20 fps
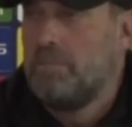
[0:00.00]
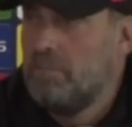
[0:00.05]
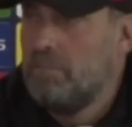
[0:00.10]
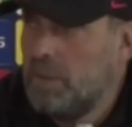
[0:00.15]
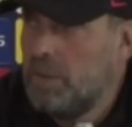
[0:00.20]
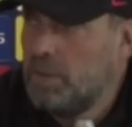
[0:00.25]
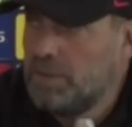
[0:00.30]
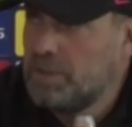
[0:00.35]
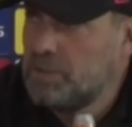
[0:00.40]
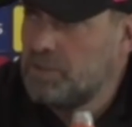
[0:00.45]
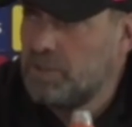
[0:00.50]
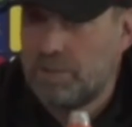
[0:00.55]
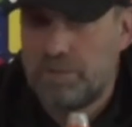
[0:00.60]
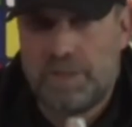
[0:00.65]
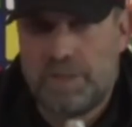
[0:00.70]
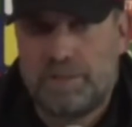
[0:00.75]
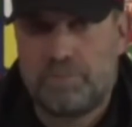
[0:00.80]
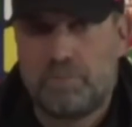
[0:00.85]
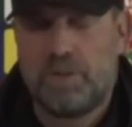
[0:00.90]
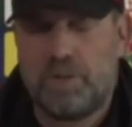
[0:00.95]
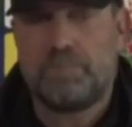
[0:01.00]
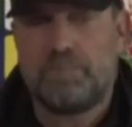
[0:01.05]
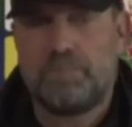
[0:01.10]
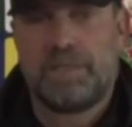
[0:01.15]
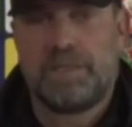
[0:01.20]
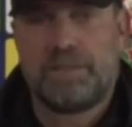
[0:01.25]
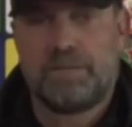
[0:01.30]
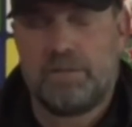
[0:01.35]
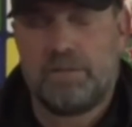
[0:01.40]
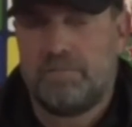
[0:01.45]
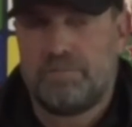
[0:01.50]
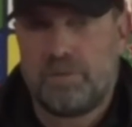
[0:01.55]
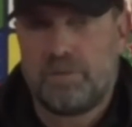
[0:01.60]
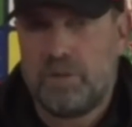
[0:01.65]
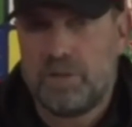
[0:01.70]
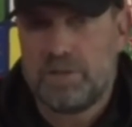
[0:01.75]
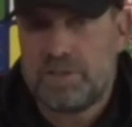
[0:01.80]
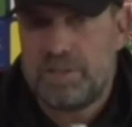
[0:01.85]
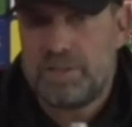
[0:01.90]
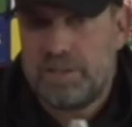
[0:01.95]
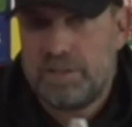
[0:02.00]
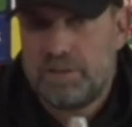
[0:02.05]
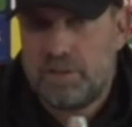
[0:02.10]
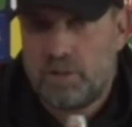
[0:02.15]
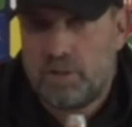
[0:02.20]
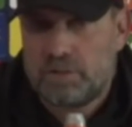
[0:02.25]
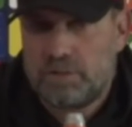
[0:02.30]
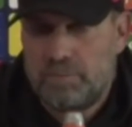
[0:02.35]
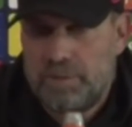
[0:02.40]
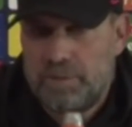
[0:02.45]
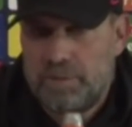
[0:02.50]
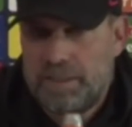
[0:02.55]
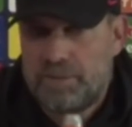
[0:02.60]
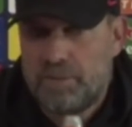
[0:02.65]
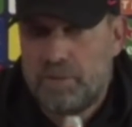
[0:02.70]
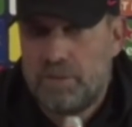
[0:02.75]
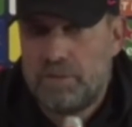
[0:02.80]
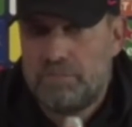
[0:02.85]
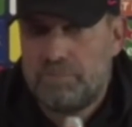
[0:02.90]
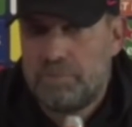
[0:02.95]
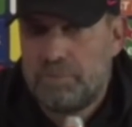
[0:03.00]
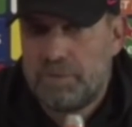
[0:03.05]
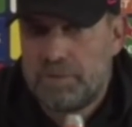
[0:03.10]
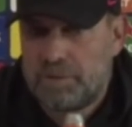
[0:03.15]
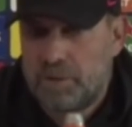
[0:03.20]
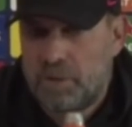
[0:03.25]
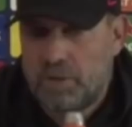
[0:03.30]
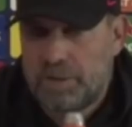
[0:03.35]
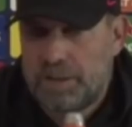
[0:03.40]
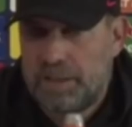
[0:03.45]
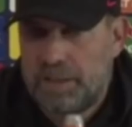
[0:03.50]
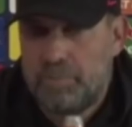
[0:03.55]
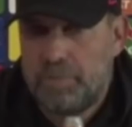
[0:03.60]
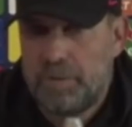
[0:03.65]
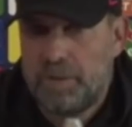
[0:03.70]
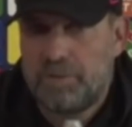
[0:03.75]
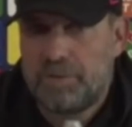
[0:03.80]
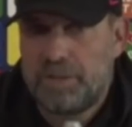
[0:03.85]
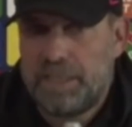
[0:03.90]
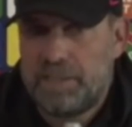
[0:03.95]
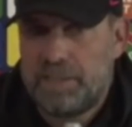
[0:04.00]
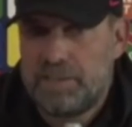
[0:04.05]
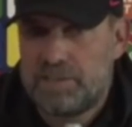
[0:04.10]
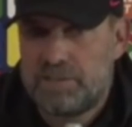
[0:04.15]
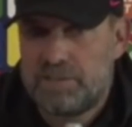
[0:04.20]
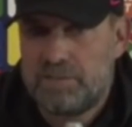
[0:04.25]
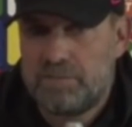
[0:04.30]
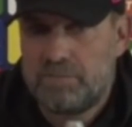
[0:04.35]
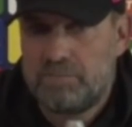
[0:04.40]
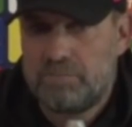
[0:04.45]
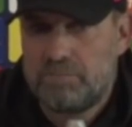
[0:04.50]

Own is not the right word, but of course he knocked on my door and we were talking about things.